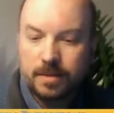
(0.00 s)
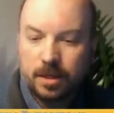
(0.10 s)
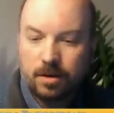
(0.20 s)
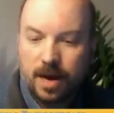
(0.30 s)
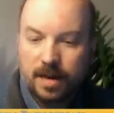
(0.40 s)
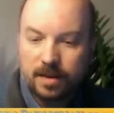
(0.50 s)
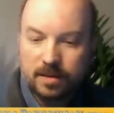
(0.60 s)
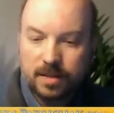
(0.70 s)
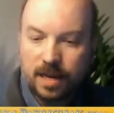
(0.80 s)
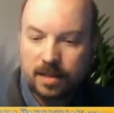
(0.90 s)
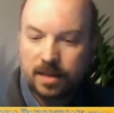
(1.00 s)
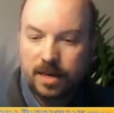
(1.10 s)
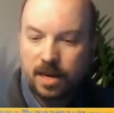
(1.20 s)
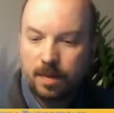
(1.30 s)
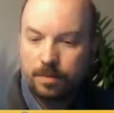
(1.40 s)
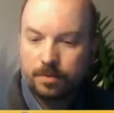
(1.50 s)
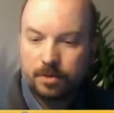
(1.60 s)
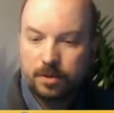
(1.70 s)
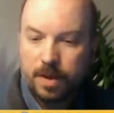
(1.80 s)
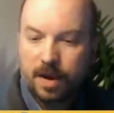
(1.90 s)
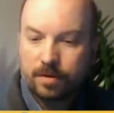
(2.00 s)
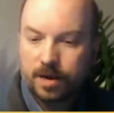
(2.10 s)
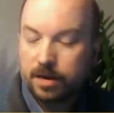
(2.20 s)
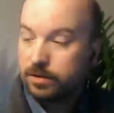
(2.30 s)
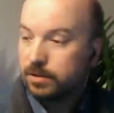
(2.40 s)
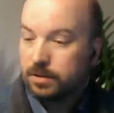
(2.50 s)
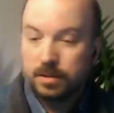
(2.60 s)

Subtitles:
You know, how to light up your background.